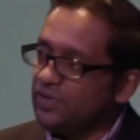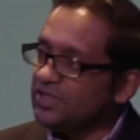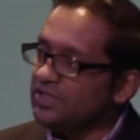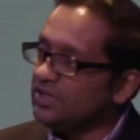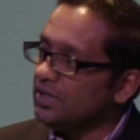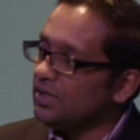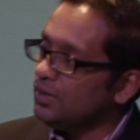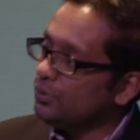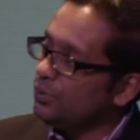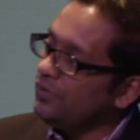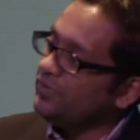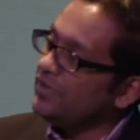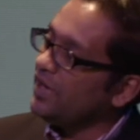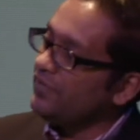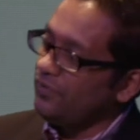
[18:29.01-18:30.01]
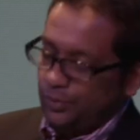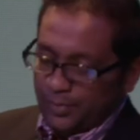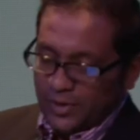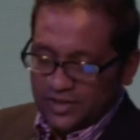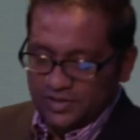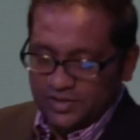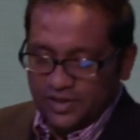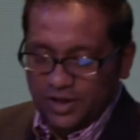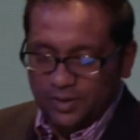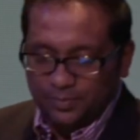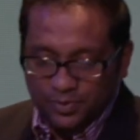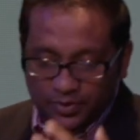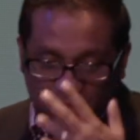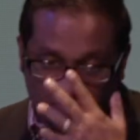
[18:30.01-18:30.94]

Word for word: he's we've never messed up.